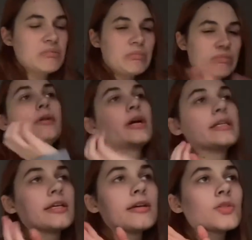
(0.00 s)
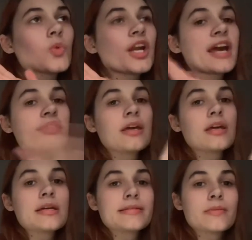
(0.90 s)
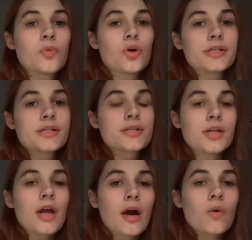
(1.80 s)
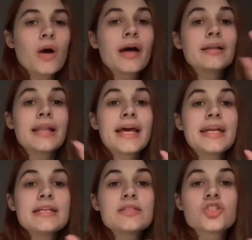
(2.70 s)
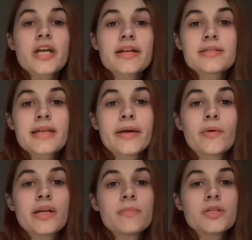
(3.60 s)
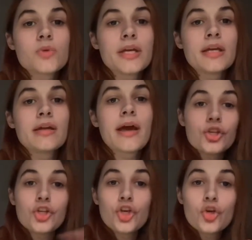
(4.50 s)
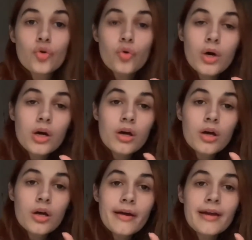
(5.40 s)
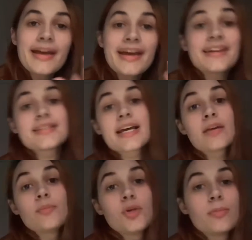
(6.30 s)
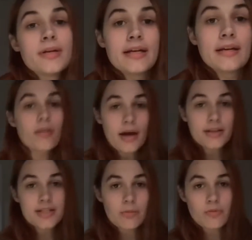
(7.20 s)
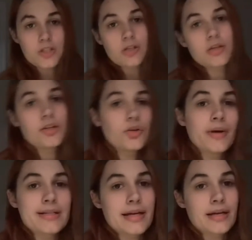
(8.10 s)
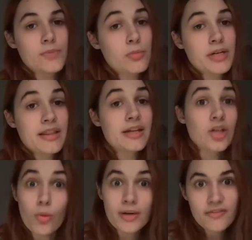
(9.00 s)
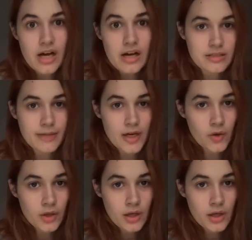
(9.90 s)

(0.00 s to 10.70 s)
Anyways, here's what I think is important to know. Ladies, gents, anyone in between, you hit a second puberty. Around the time of adulthood, you hit a second puberty that nobody talks about.